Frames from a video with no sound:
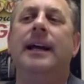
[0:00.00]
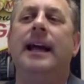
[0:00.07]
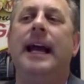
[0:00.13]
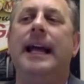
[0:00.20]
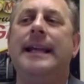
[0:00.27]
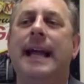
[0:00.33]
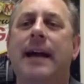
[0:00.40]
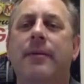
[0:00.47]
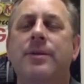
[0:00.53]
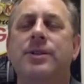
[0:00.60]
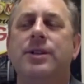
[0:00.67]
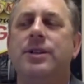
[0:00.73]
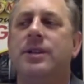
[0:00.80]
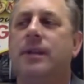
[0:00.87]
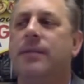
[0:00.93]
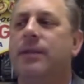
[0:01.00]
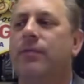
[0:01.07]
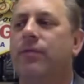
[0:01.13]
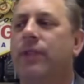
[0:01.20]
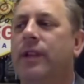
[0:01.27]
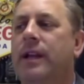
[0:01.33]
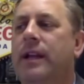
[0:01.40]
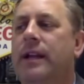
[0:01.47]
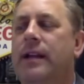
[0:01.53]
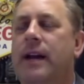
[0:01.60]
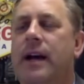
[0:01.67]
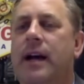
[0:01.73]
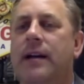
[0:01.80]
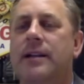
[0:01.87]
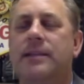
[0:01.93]
And that was just something really
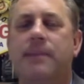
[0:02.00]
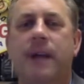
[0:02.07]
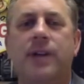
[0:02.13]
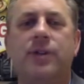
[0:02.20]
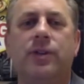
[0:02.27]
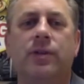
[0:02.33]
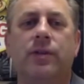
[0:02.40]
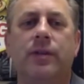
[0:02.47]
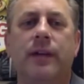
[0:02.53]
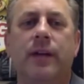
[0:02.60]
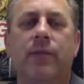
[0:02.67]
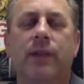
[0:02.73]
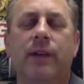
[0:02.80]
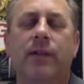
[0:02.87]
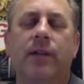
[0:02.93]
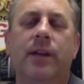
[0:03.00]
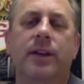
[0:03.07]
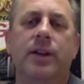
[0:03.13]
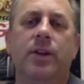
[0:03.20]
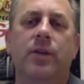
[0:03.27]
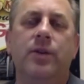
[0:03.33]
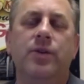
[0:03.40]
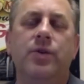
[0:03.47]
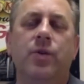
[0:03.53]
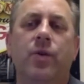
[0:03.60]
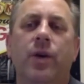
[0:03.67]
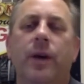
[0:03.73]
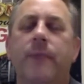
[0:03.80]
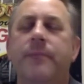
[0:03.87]
special that we really do enjoy.